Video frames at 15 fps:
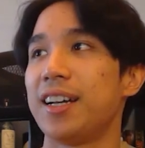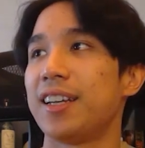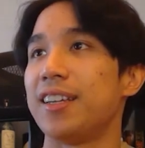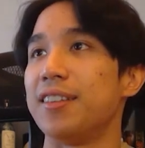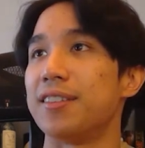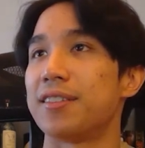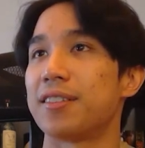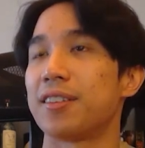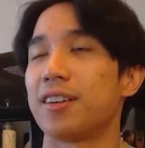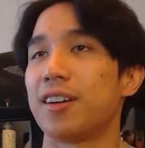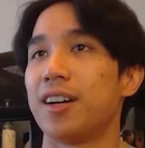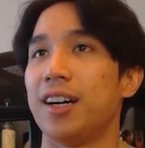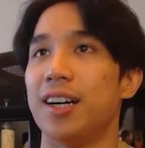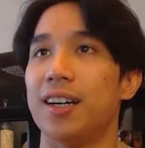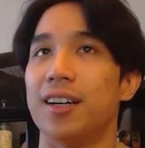He's
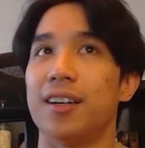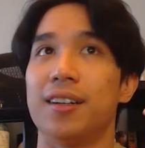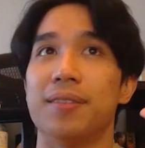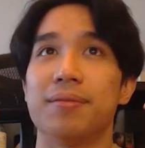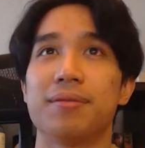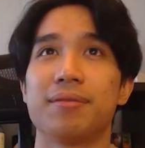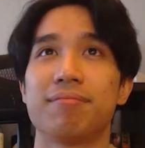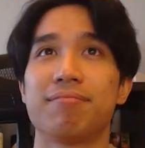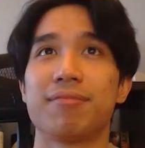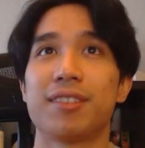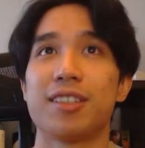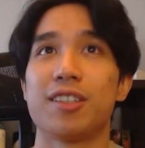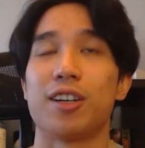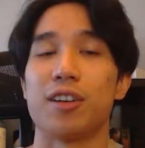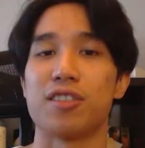
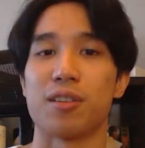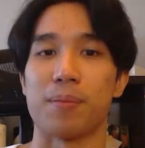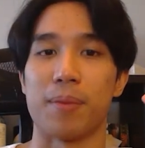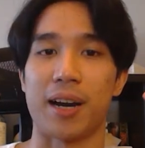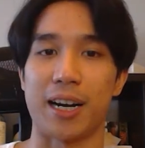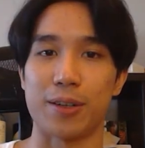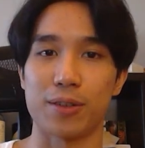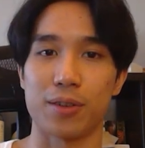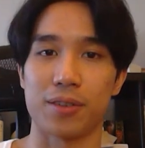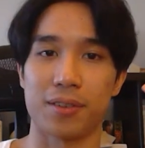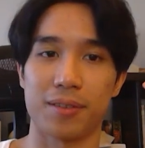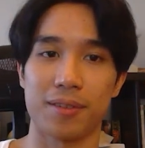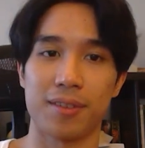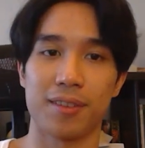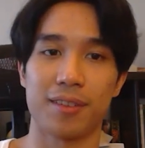got some house